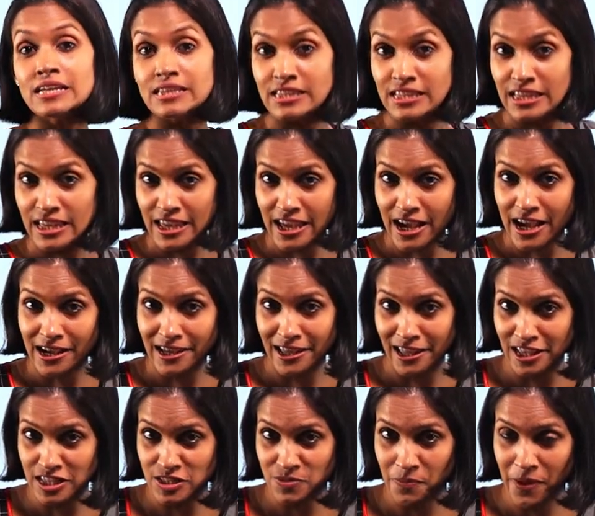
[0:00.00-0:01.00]
The air
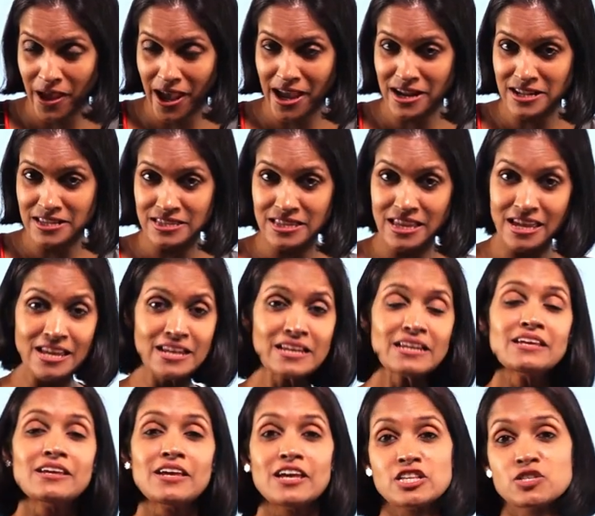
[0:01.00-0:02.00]
expands then.
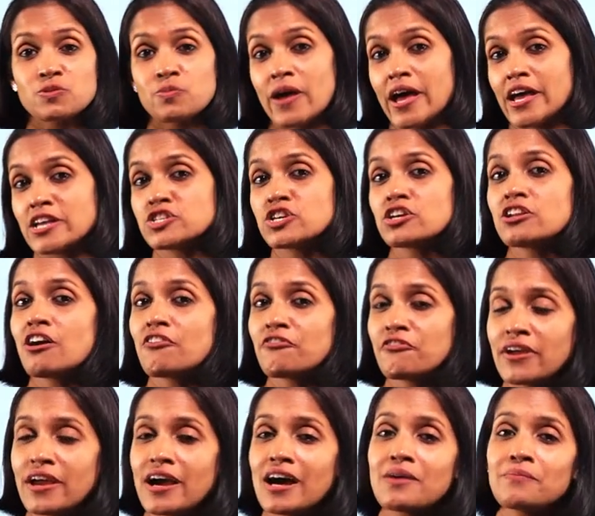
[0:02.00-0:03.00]
Expansion of
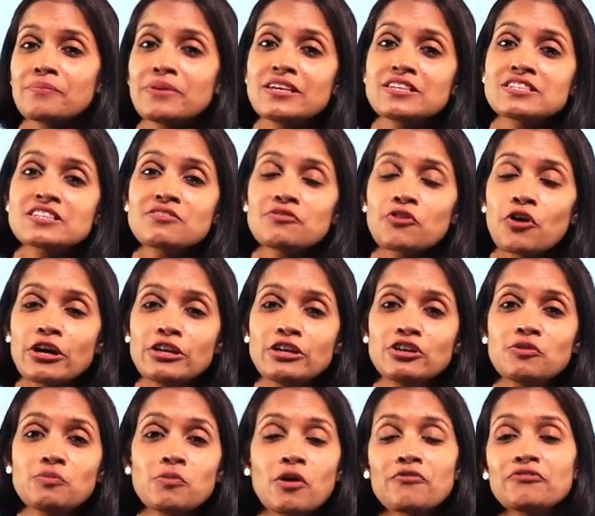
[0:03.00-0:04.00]
air means the
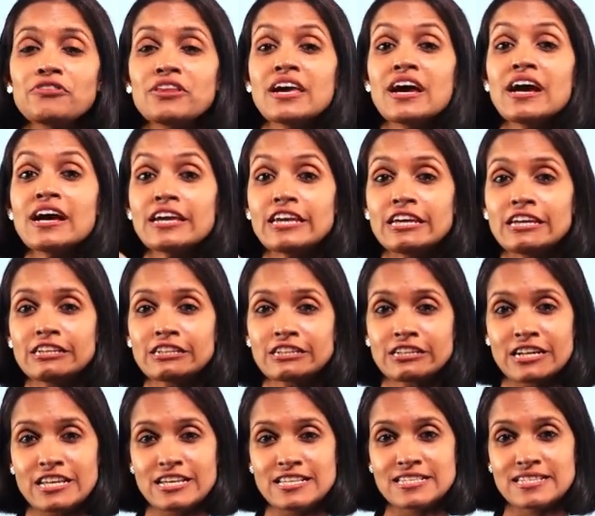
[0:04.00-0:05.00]
volume of the air
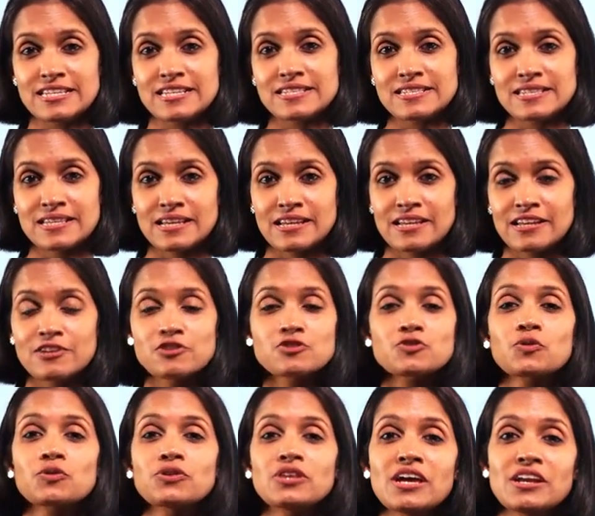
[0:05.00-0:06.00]
increases.
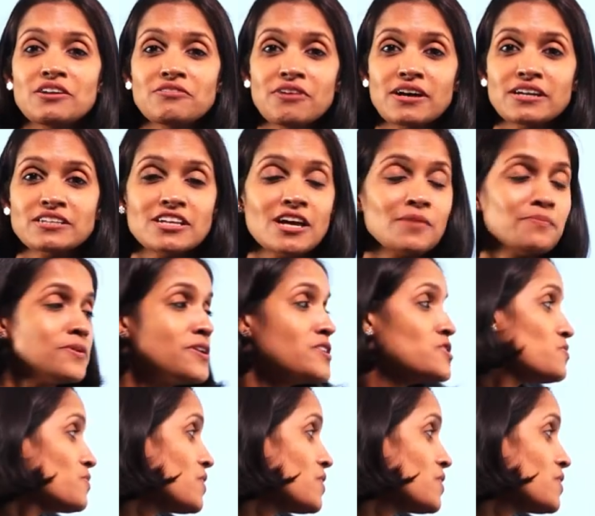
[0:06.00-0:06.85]
So, then what happens?